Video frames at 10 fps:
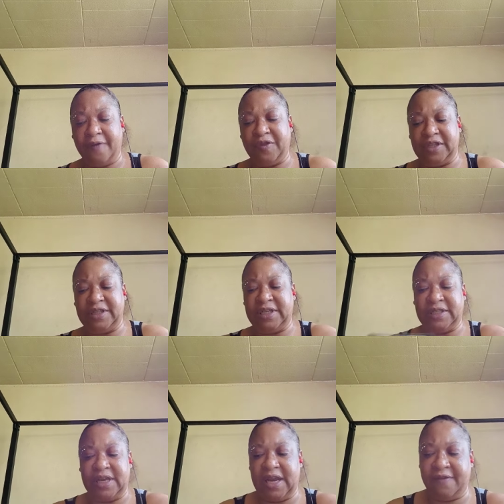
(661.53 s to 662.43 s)
this
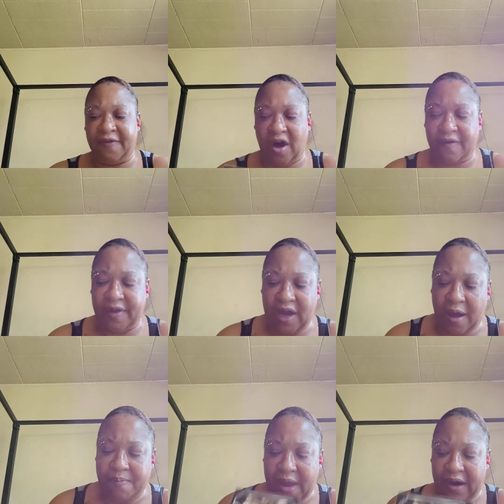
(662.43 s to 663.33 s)
isn't involving
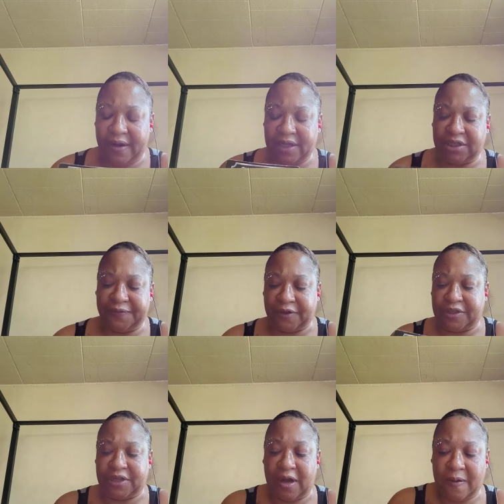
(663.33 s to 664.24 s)
a marriage for
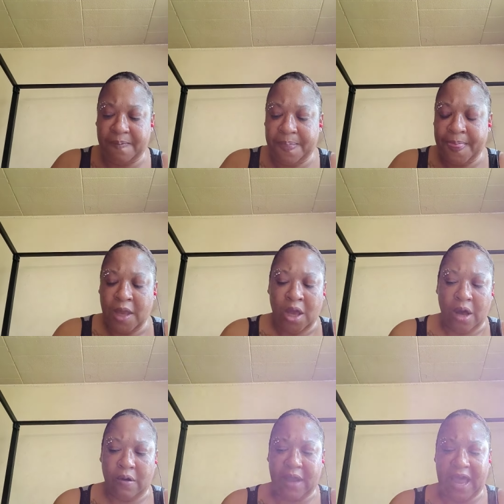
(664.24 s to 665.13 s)
some.
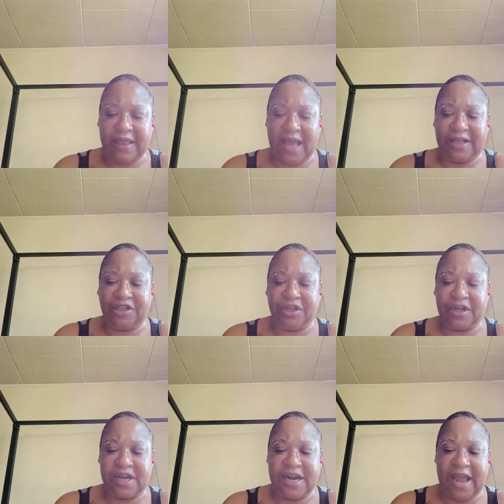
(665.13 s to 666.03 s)
Okay, that's your
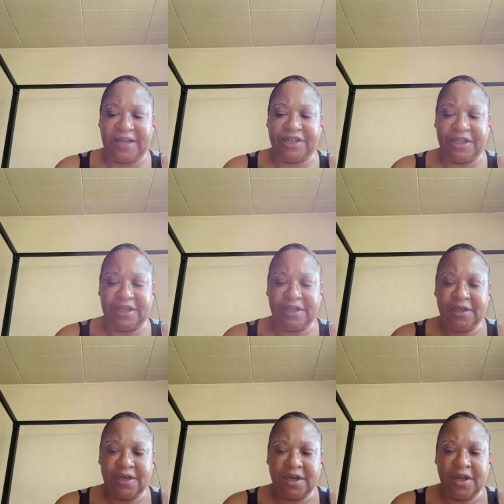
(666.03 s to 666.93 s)
connection
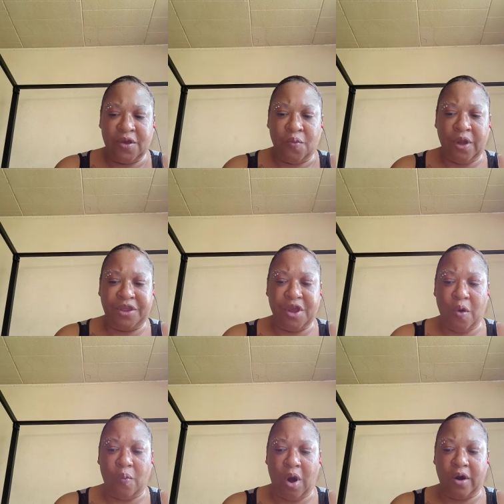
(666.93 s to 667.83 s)
with your
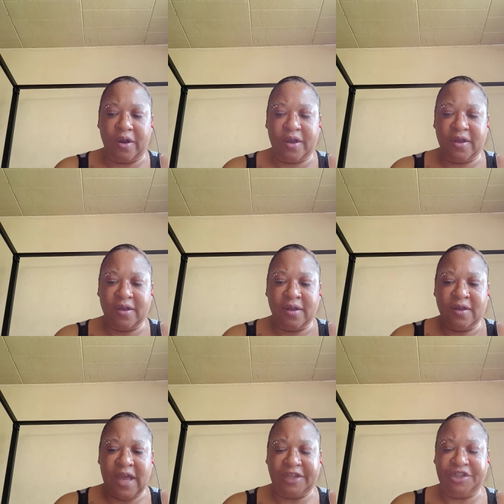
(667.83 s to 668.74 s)
work.
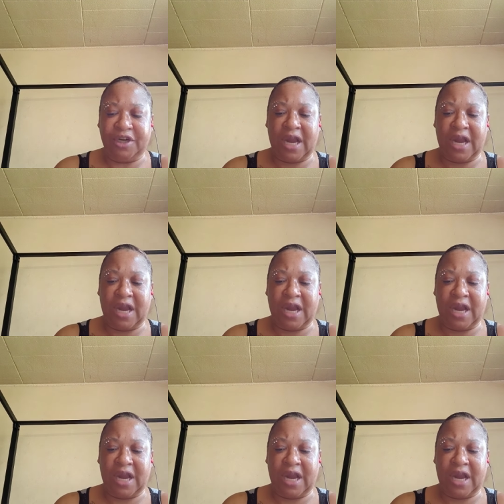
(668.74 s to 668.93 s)
That's your